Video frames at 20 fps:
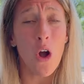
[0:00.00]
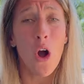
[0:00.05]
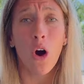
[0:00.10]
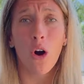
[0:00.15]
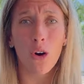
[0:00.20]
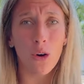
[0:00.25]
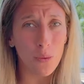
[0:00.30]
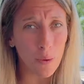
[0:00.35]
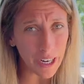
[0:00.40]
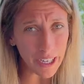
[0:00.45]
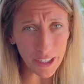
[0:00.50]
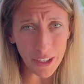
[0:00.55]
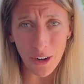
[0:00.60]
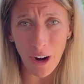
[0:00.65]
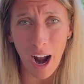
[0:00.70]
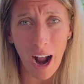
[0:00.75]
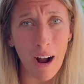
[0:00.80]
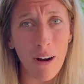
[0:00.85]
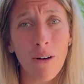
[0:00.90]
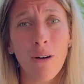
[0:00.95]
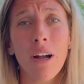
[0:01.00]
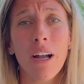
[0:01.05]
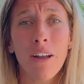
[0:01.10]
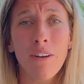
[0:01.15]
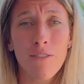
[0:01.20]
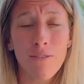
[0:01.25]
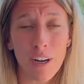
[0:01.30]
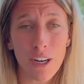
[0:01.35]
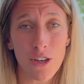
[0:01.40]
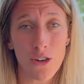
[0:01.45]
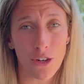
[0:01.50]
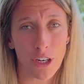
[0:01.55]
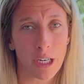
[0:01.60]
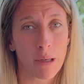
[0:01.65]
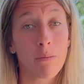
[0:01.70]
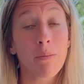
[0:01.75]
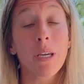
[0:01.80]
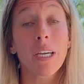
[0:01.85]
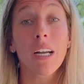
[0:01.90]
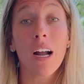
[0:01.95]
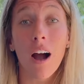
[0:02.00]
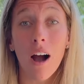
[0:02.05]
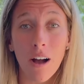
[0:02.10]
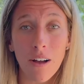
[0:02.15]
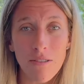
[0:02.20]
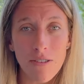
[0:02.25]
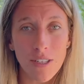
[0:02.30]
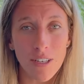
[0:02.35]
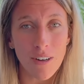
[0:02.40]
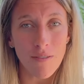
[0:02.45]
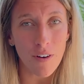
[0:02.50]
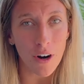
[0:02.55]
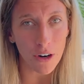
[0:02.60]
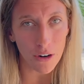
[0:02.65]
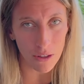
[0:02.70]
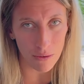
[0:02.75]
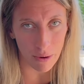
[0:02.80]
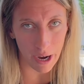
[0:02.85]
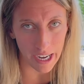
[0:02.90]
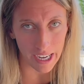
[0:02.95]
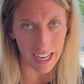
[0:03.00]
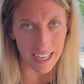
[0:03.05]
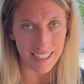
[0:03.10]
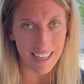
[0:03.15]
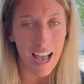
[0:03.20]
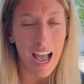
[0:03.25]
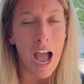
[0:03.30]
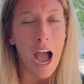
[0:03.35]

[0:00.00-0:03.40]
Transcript: or when you're out adventuring because of arthritis,